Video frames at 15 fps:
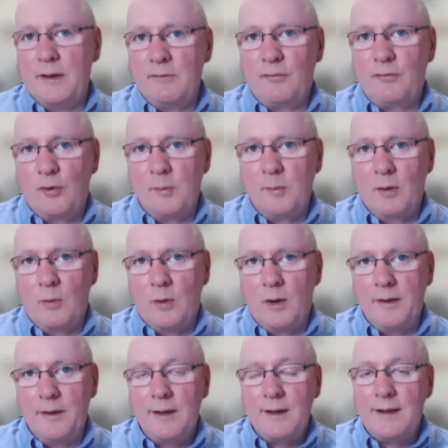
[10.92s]
in Formula
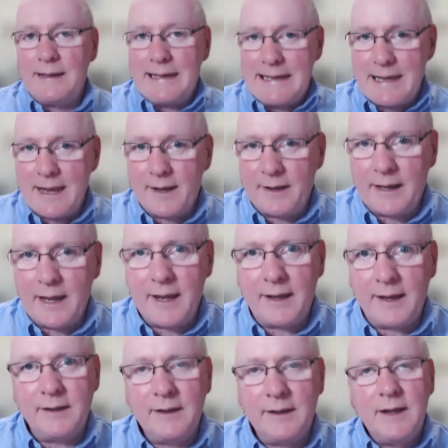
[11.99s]
One yet
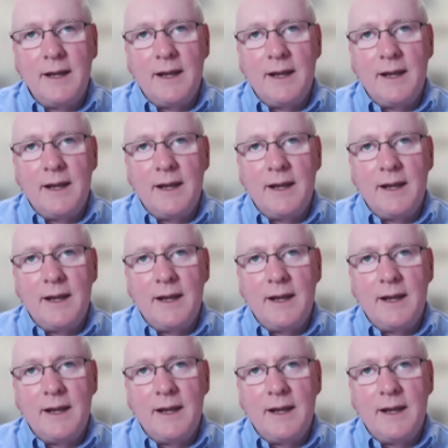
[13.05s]
again.